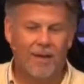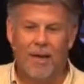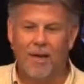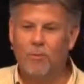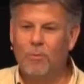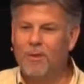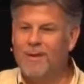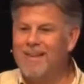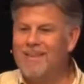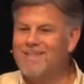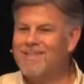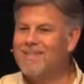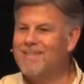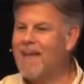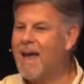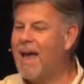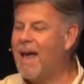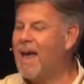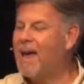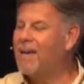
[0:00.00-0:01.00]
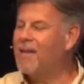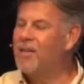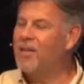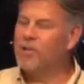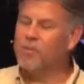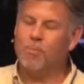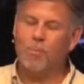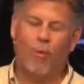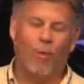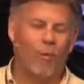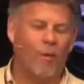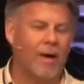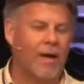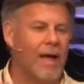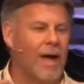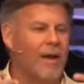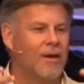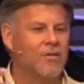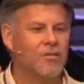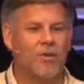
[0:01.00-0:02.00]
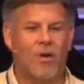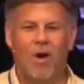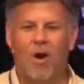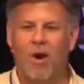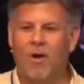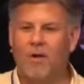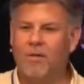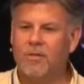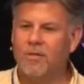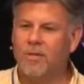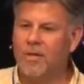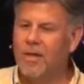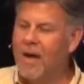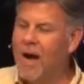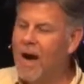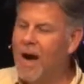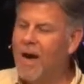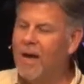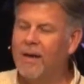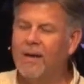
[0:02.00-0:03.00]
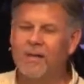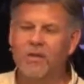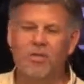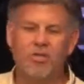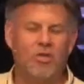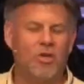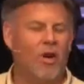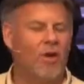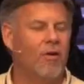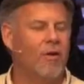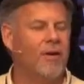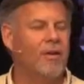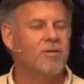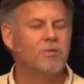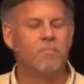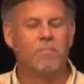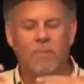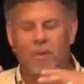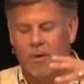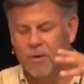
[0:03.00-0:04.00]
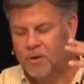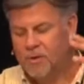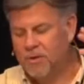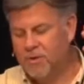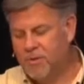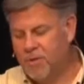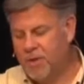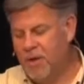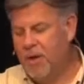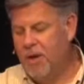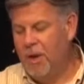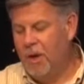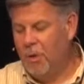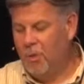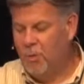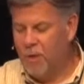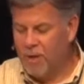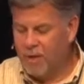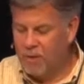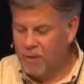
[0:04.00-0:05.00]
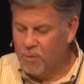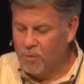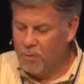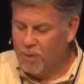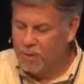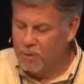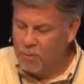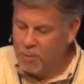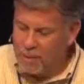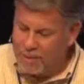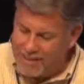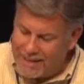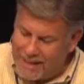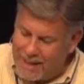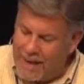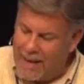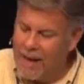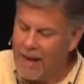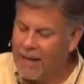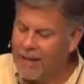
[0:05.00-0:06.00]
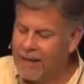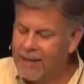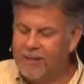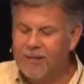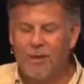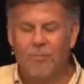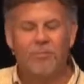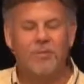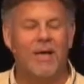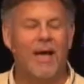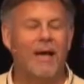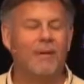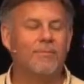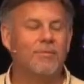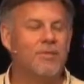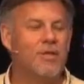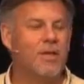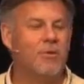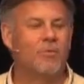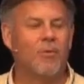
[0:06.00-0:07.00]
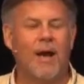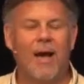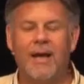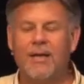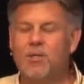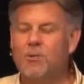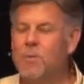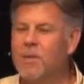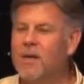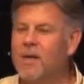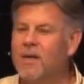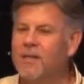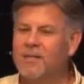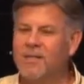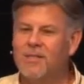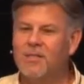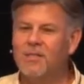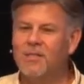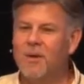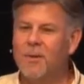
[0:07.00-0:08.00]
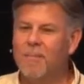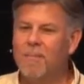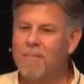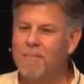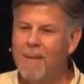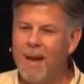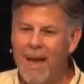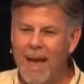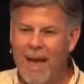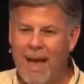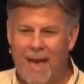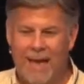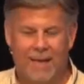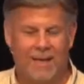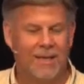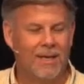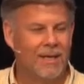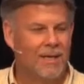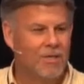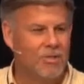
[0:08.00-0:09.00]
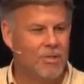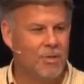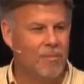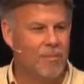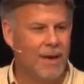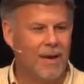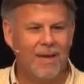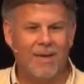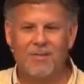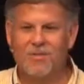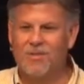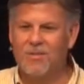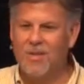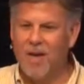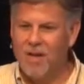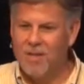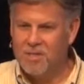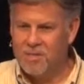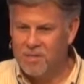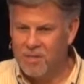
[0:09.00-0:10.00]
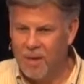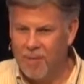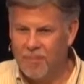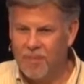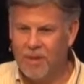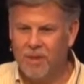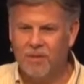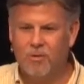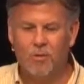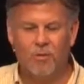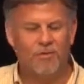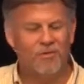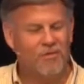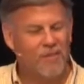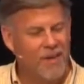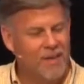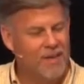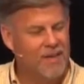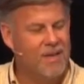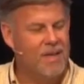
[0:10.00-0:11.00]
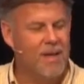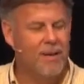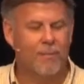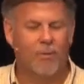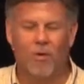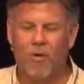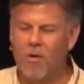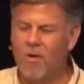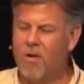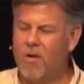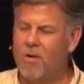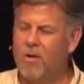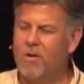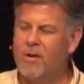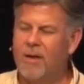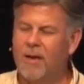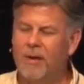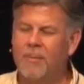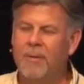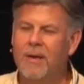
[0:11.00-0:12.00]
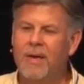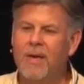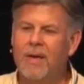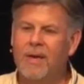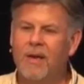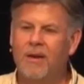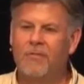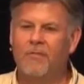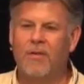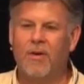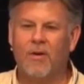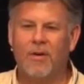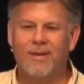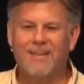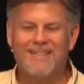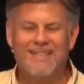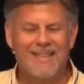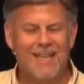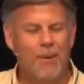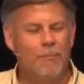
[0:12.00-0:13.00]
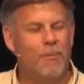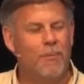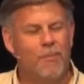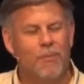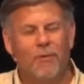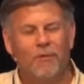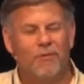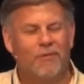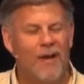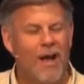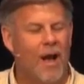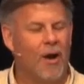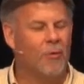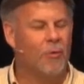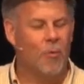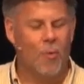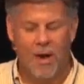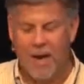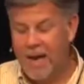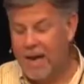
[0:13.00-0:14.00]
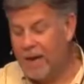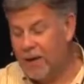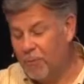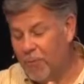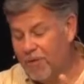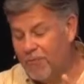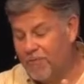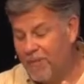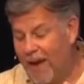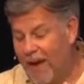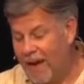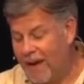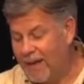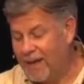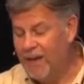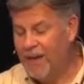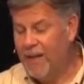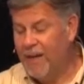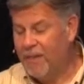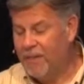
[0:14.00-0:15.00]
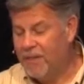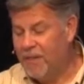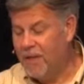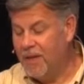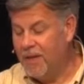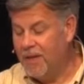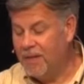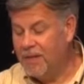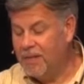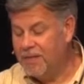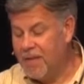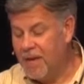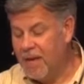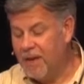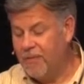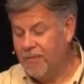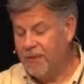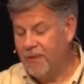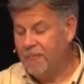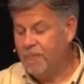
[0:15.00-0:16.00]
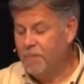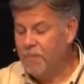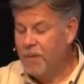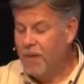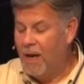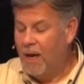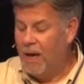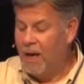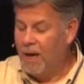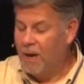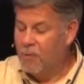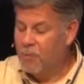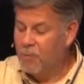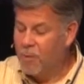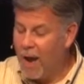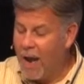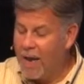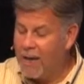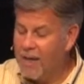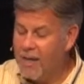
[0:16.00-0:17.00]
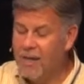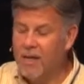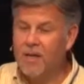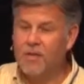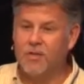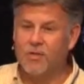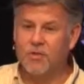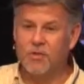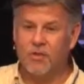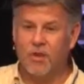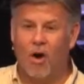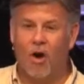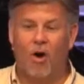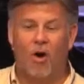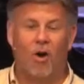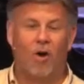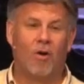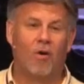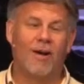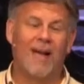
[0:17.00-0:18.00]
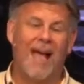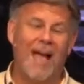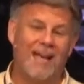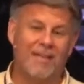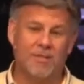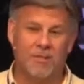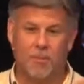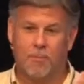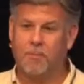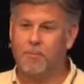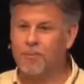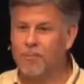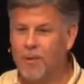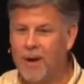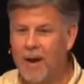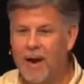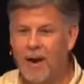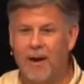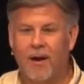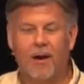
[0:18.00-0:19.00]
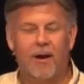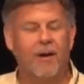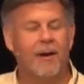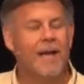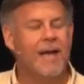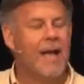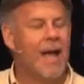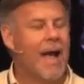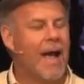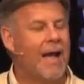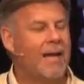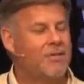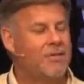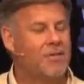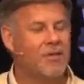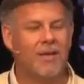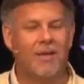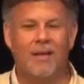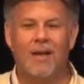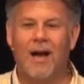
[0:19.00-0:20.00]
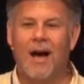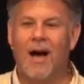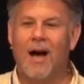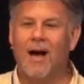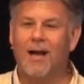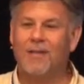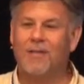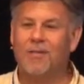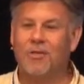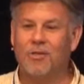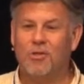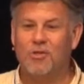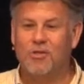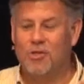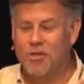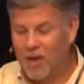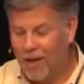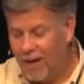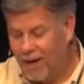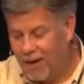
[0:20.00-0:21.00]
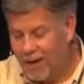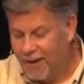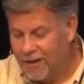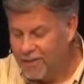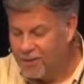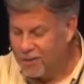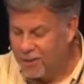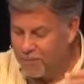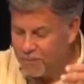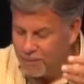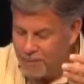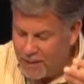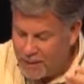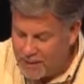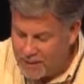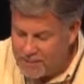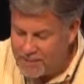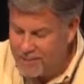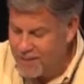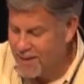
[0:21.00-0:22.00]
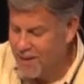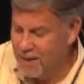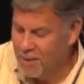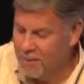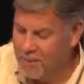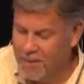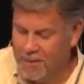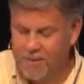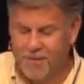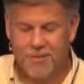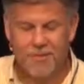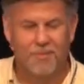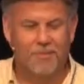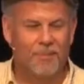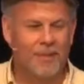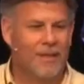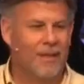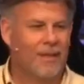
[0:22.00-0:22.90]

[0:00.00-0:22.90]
And when he's sad, he is pouring out his heart to God. He is sharing his burdens with, with, with God. And sometimes he writes because he's mad. Somebody has done something to offend him or hurt him in a very deep and profound way. And we find then David uh, writing a song as a prayer, asking God to judge his enemies.